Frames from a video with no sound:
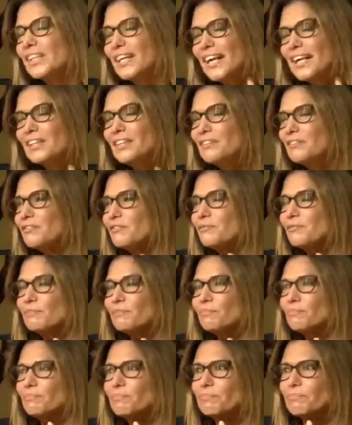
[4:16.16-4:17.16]
what kind of
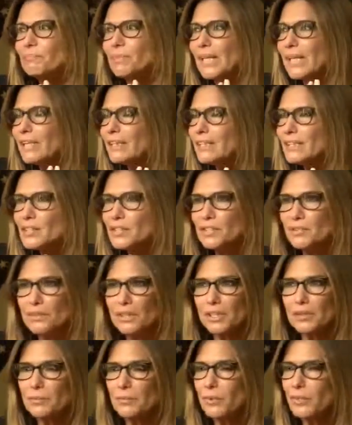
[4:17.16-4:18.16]

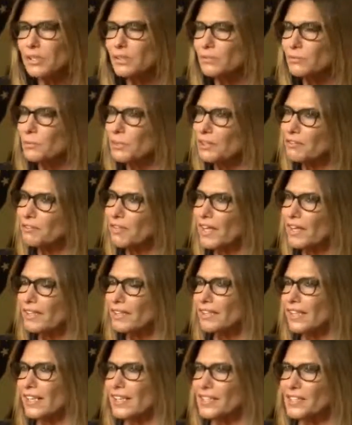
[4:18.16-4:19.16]
industry would
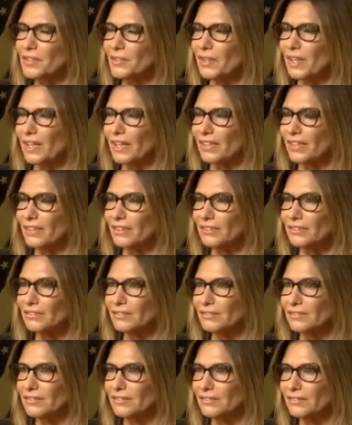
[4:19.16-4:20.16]
revitalize Ohio?
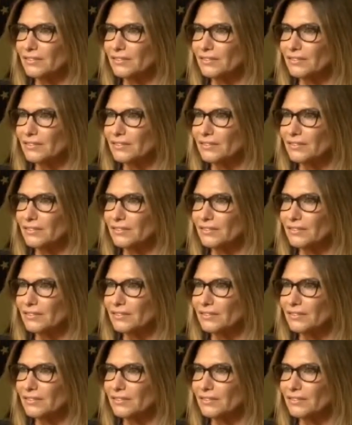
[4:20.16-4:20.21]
